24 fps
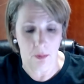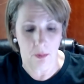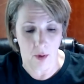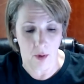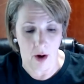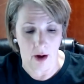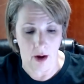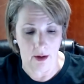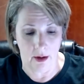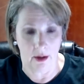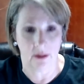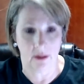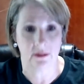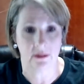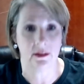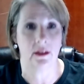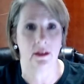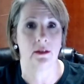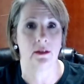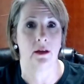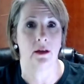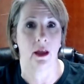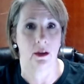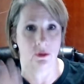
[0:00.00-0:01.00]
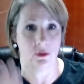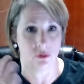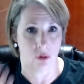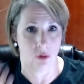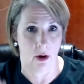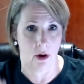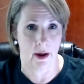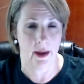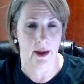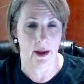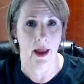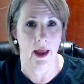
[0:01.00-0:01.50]
products and
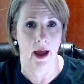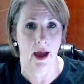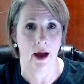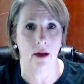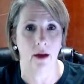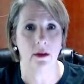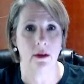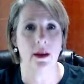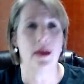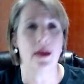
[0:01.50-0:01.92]
try it out.